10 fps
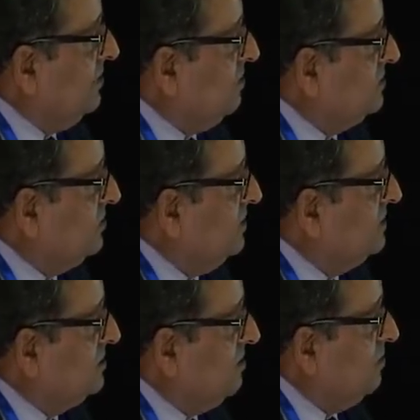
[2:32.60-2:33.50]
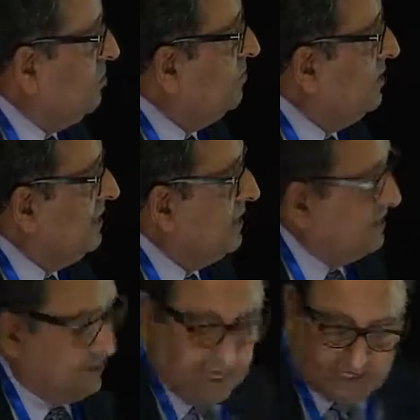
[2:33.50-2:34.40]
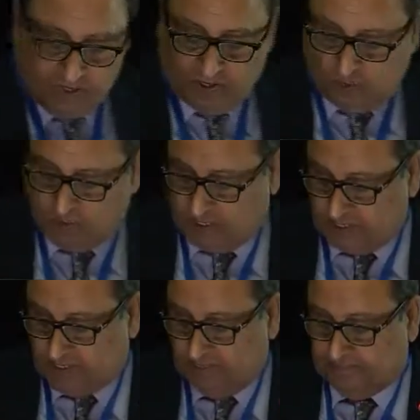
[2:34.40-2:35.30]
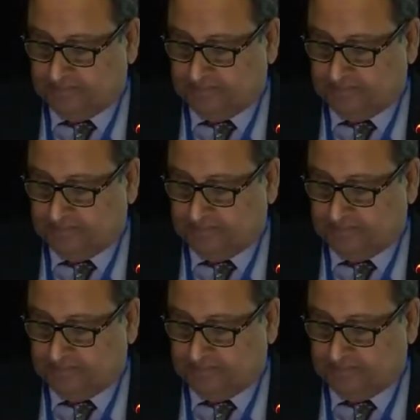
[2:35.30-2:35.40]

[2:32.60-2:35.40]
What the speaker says: also insulinoma and gastrinomas.